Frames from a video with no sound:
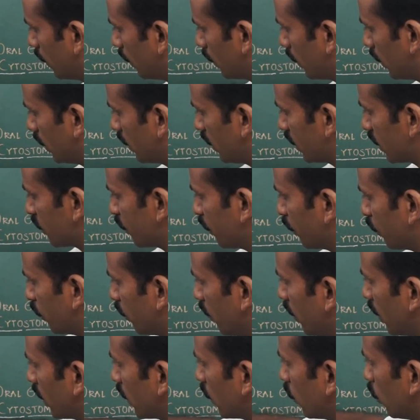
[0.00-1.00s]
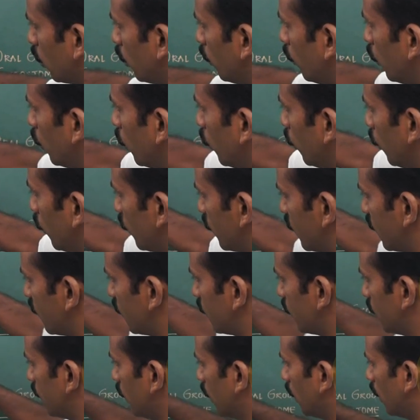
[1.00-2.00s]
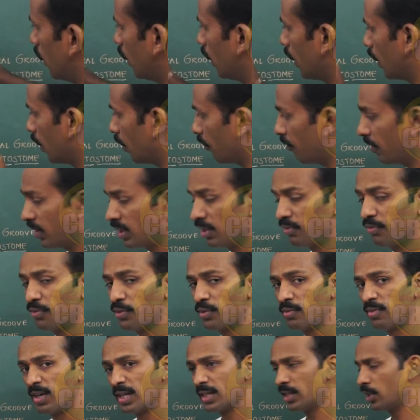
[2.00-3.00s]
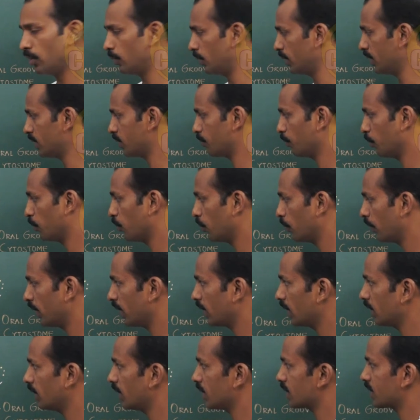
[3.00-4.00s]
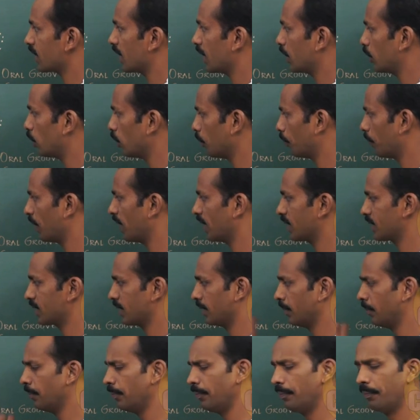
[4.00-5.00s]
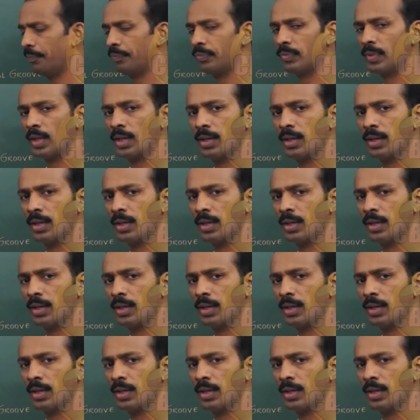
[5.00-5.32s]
Then this food vacuole moves. When the food vacuole is moving in the cytoplasm,